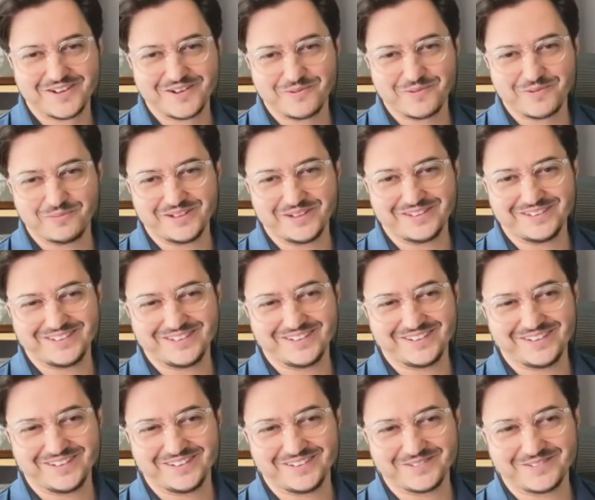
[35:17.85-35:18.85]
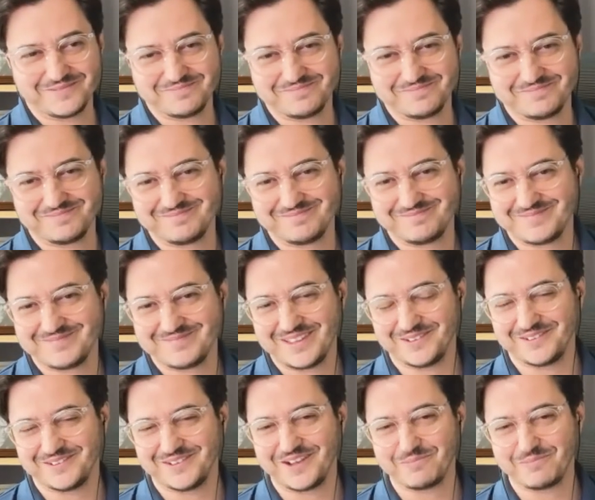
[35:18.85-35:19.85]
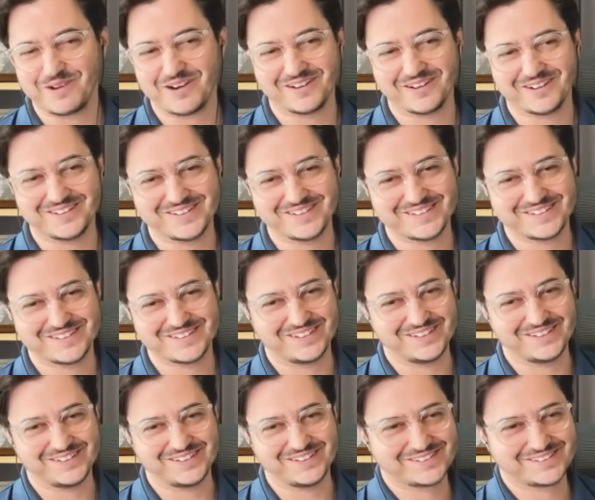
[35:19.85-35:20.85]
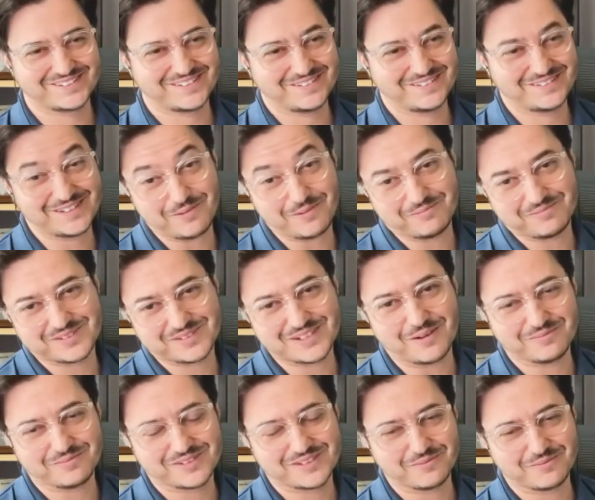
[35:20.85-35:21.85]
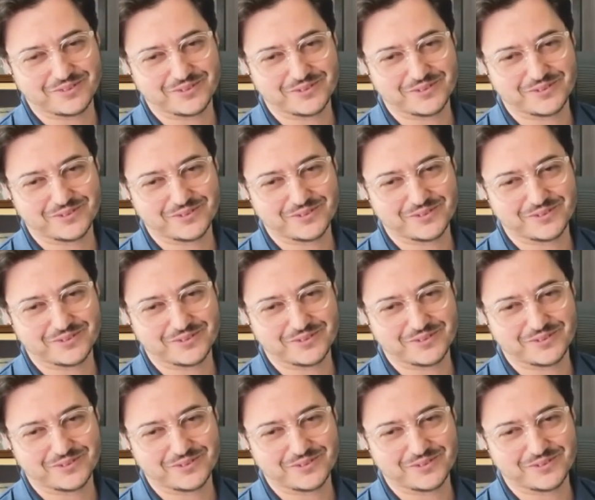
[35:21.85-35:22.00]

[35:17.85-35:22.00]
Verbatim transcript: but um you know not marketed sales some some some